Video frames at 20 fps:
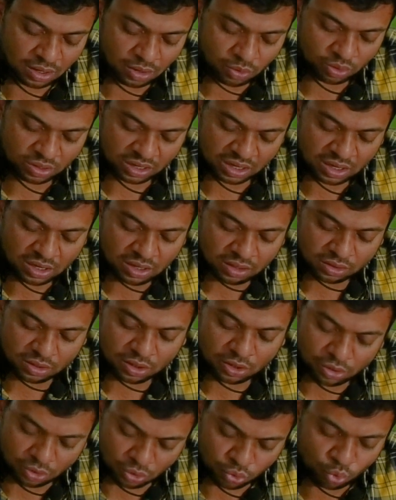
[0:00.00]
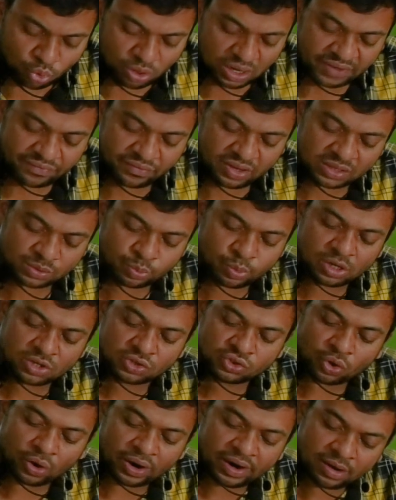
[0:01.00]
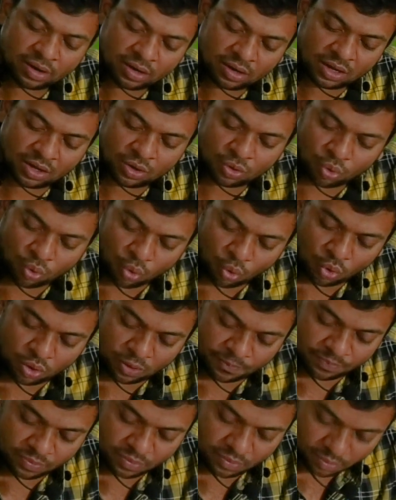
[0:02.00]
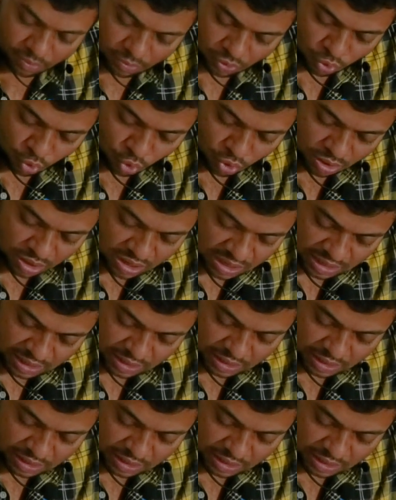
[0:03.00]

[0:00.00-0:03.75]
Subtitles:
Okay, the two navies will jointly hone